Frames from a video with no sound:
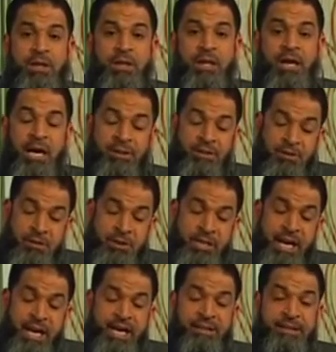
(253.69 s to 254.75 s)

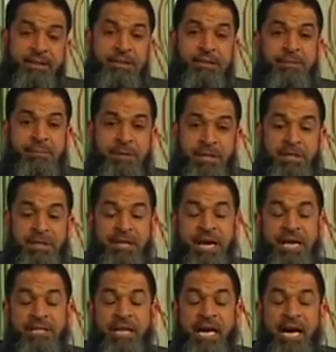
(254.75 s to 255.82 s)
understand,
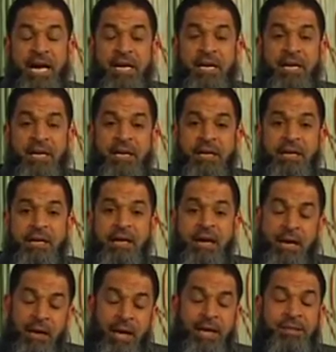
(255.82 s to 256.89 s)
bi-idhnillahi ta'ala, a
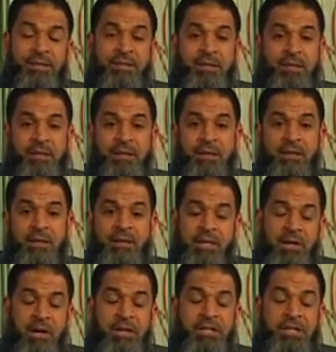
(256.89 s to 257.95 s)
lot
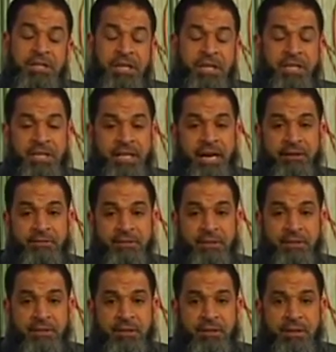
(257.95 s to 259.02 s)
regarding the
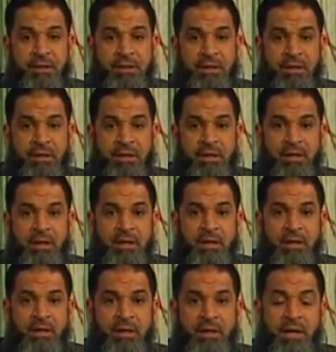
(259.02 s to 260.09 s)
hereafter.
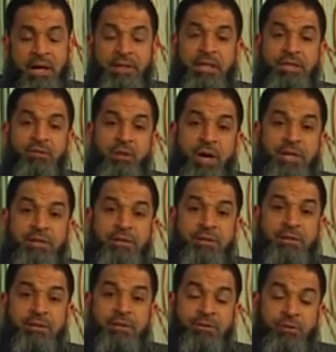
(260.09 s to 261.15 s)
I just wanted
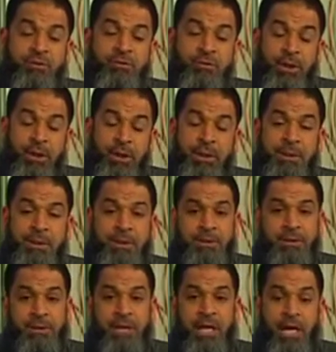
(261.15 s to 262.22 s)
you to learn
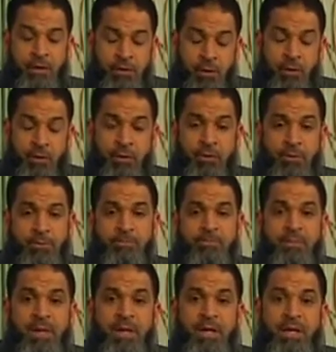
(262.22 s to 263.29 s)
and know
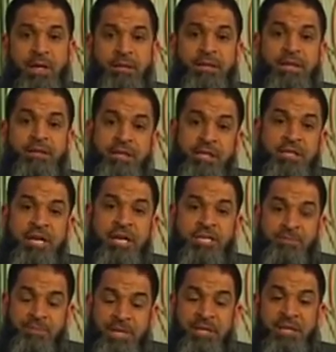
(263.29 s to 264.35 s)
that this has
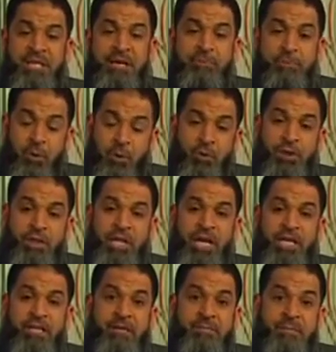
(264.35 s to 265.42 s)
been the approach
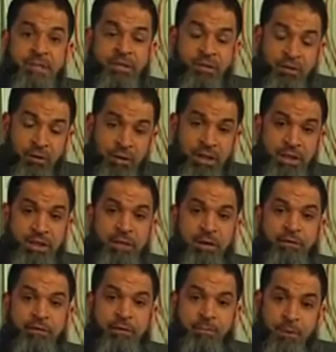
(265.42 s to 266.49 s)
and the methodology
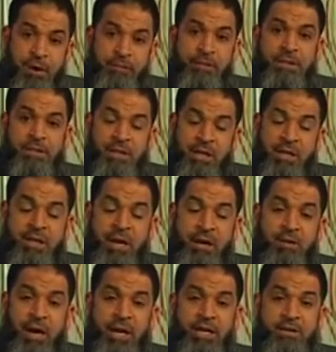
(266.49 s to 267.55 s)
of the Prophet
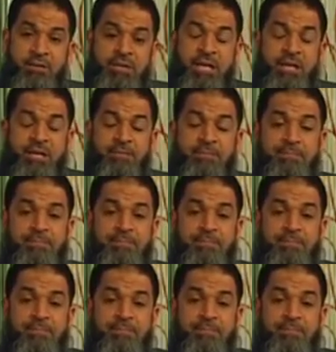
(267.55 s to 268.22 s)
sallallahu alayhi wasallam